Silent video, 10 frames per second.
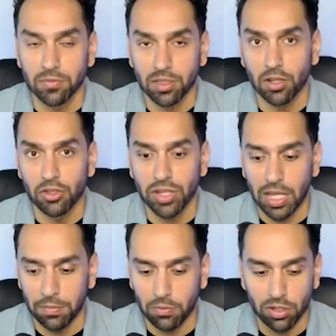good
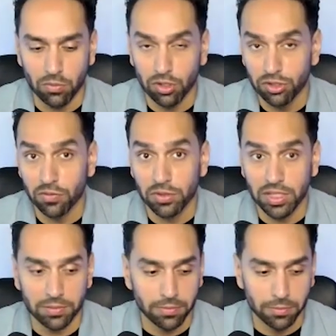shape? And what's your
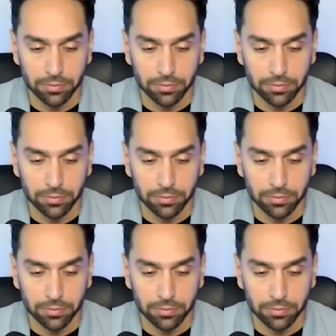routine?